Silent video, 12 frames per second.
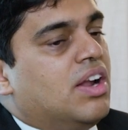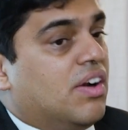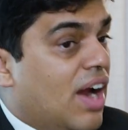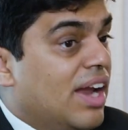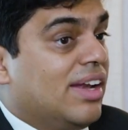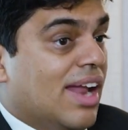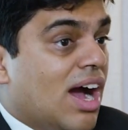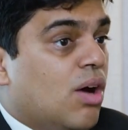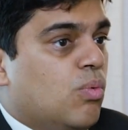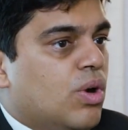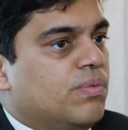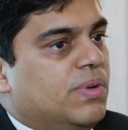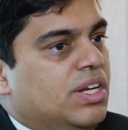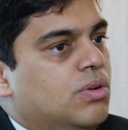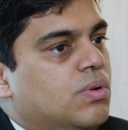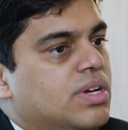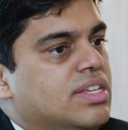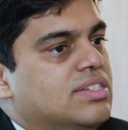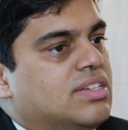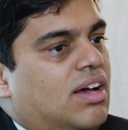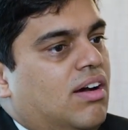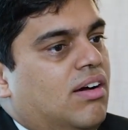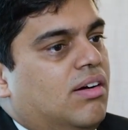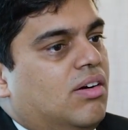Right now, what we do is
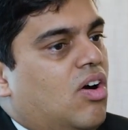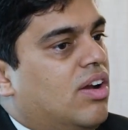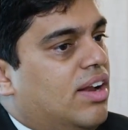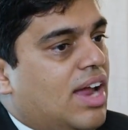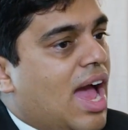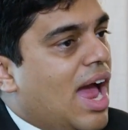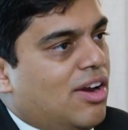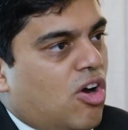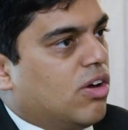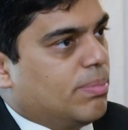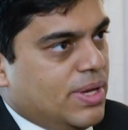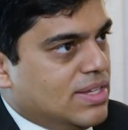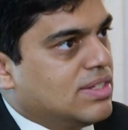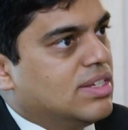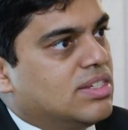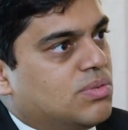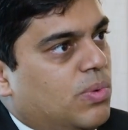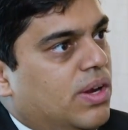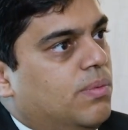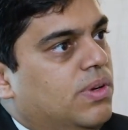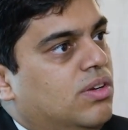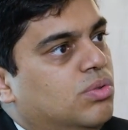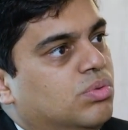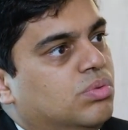on an ad hoc basis, where
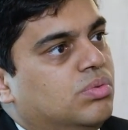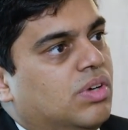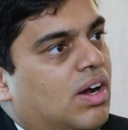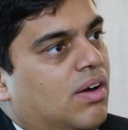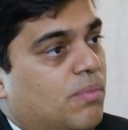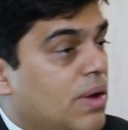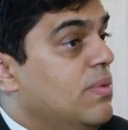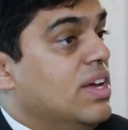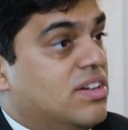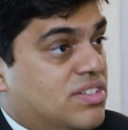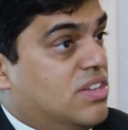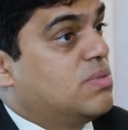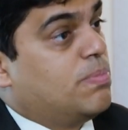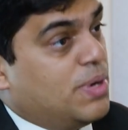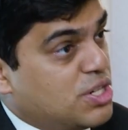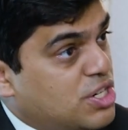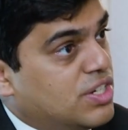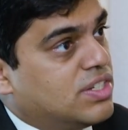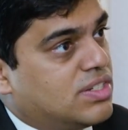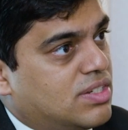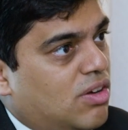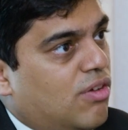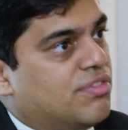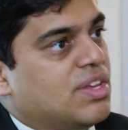we are suspicious
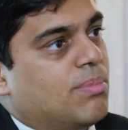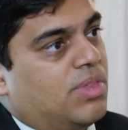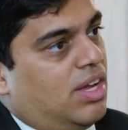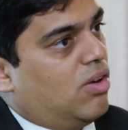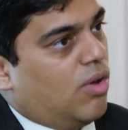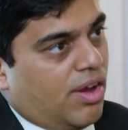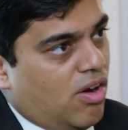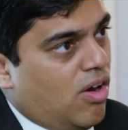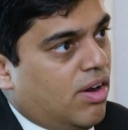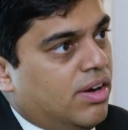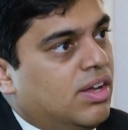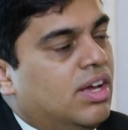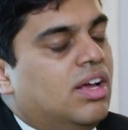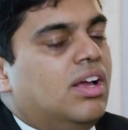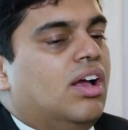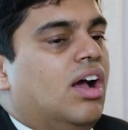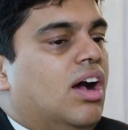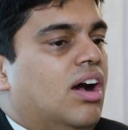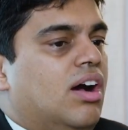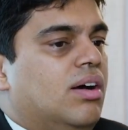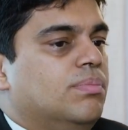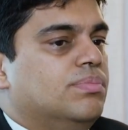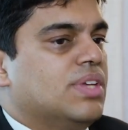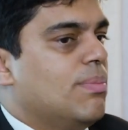of something going on,
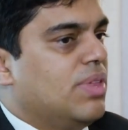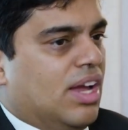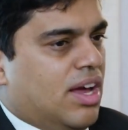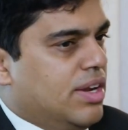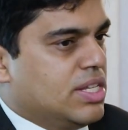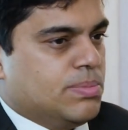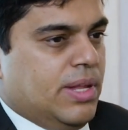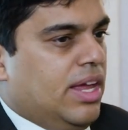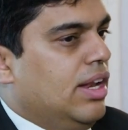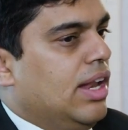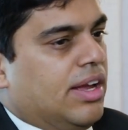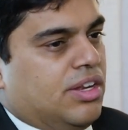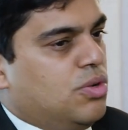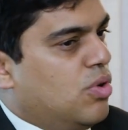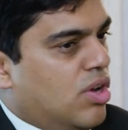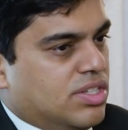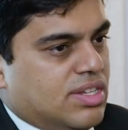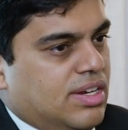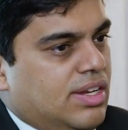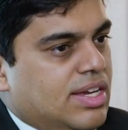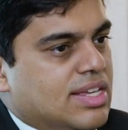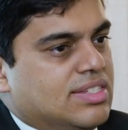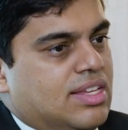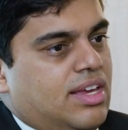something unexplained like new onset
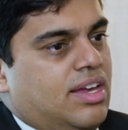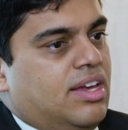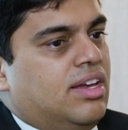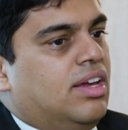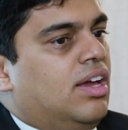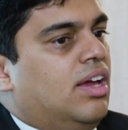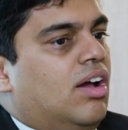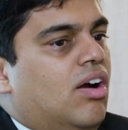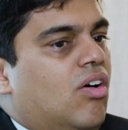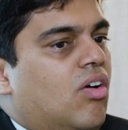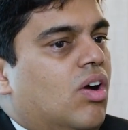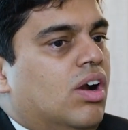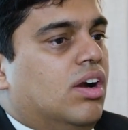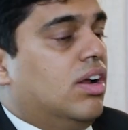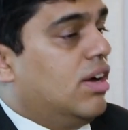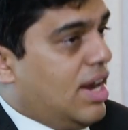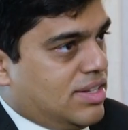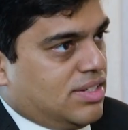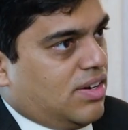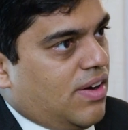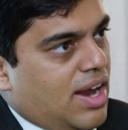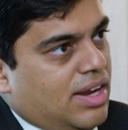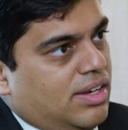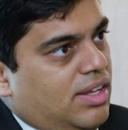DSA or rise in
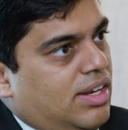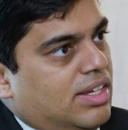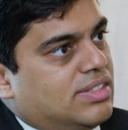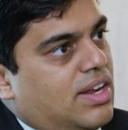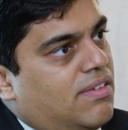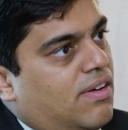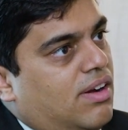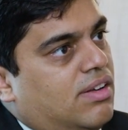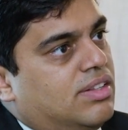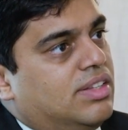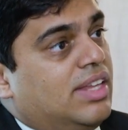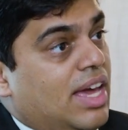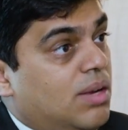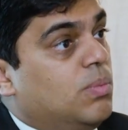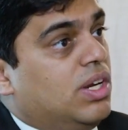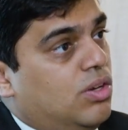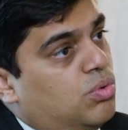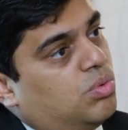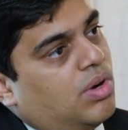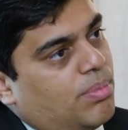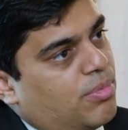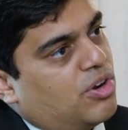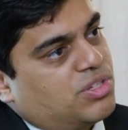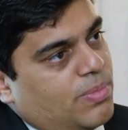creatinine, etc. Then we do a
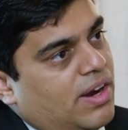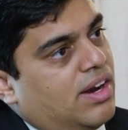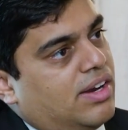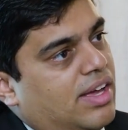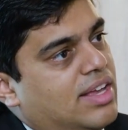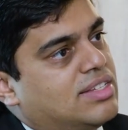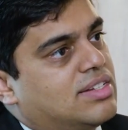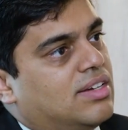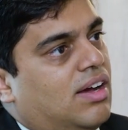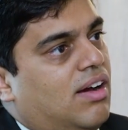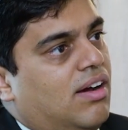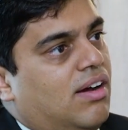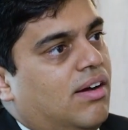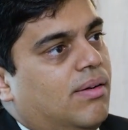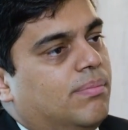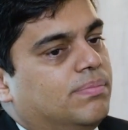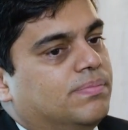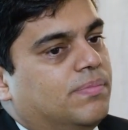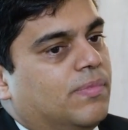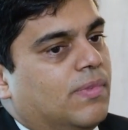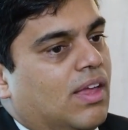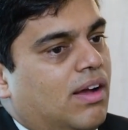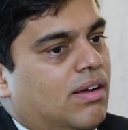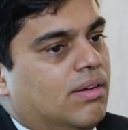Prospera test
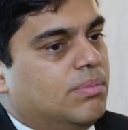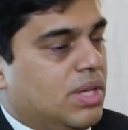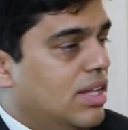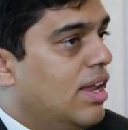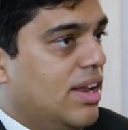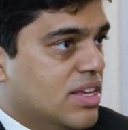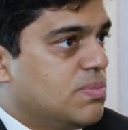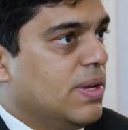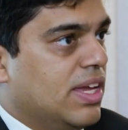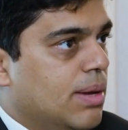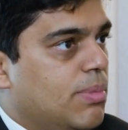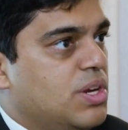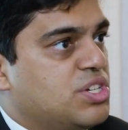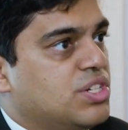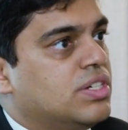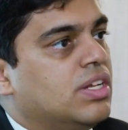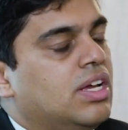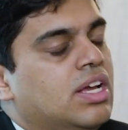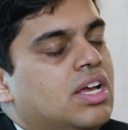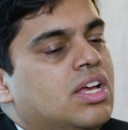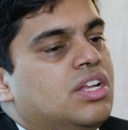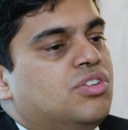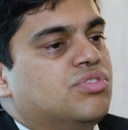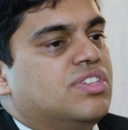in an SPK patient
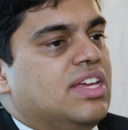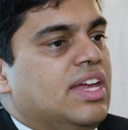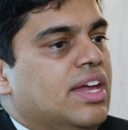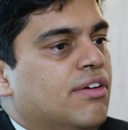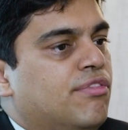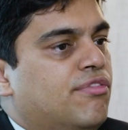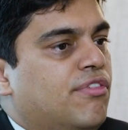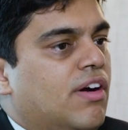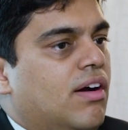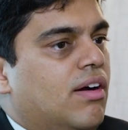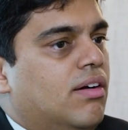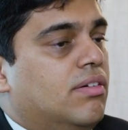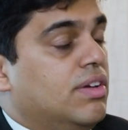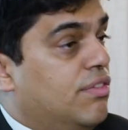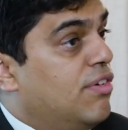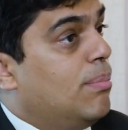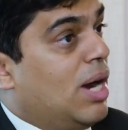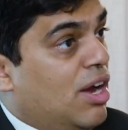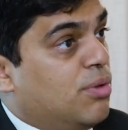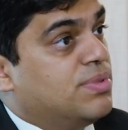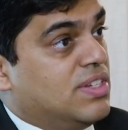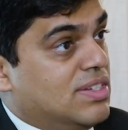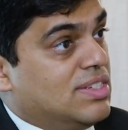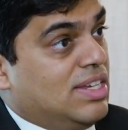to see if a
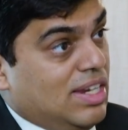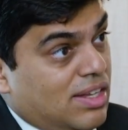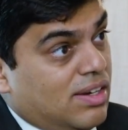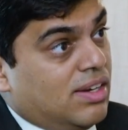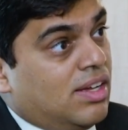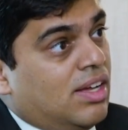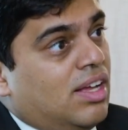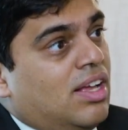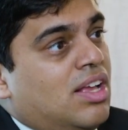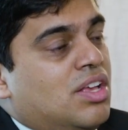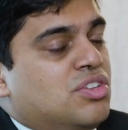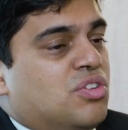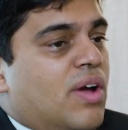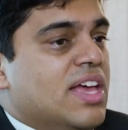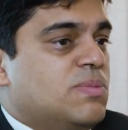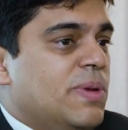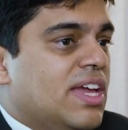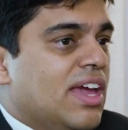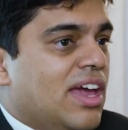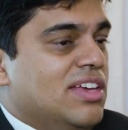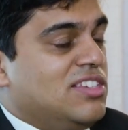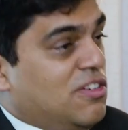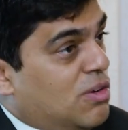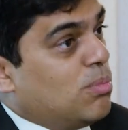biopsy is needed. So SPK is
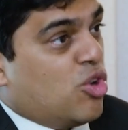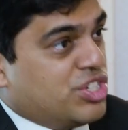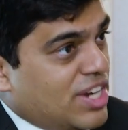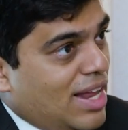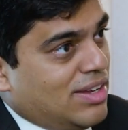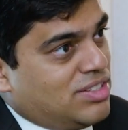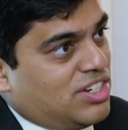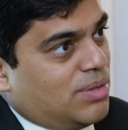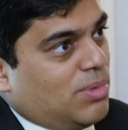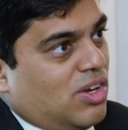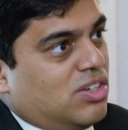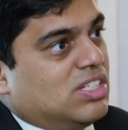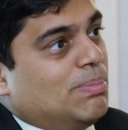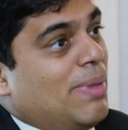even more challenging because a